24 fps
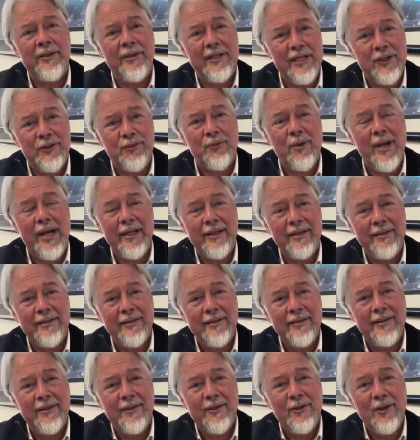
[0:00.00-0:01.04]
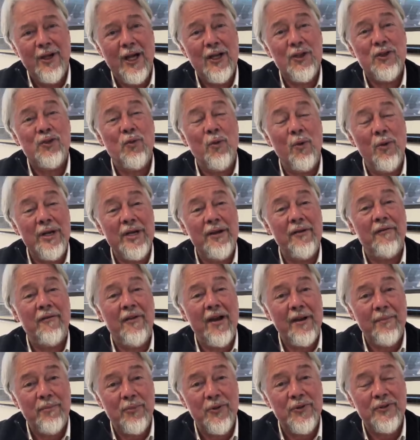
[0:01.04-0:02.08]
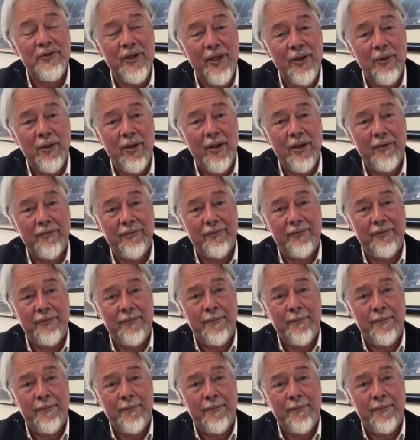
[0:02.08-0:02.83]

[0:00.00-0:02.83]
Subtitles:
That's right, a 25% off.